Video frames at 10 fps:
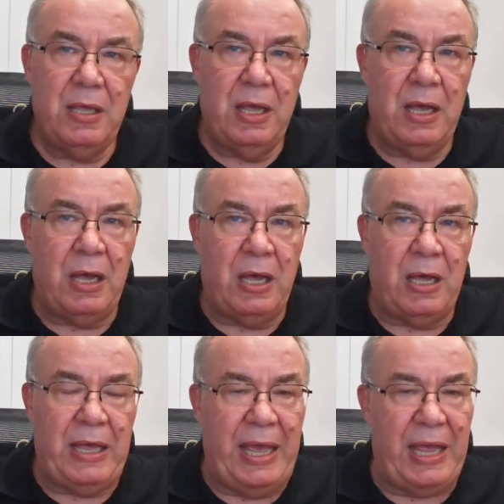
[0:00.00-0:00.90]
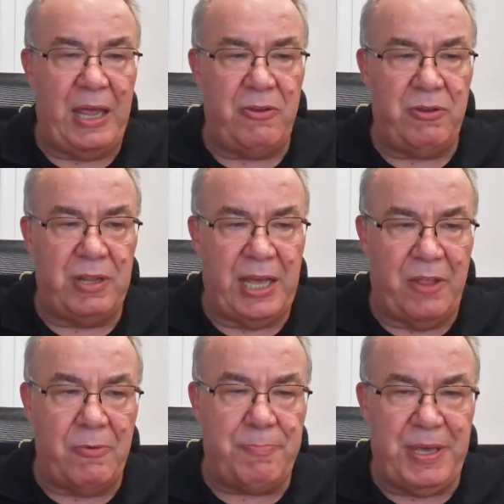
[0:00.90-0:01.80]
And the
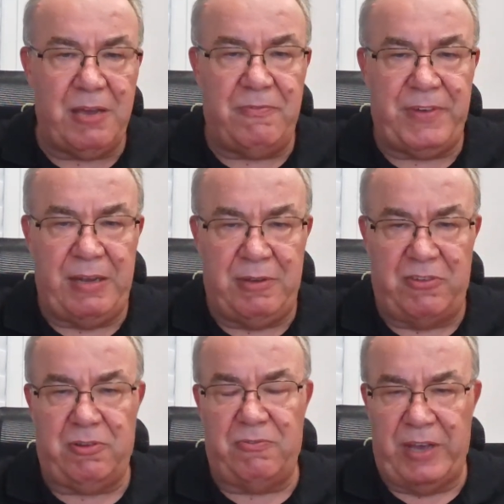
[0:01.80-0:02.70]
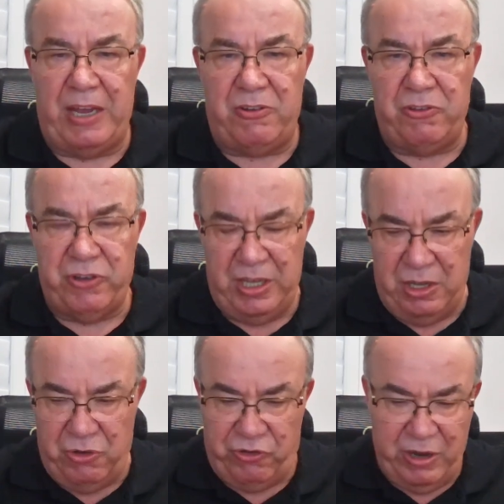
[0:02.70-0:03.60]
other big disadvantage
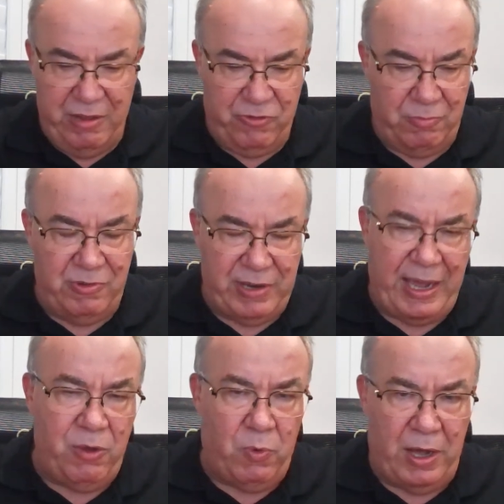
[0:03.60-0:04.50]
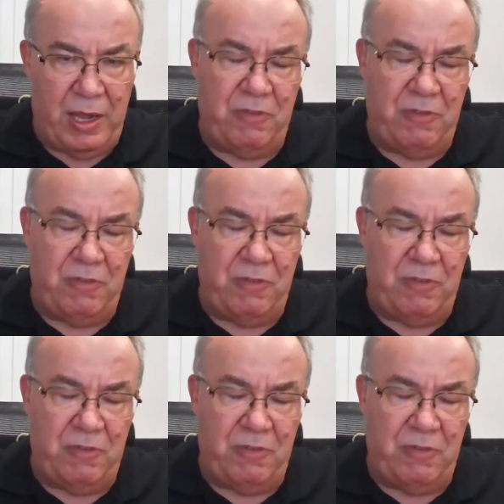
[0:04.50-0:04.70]
is from day one,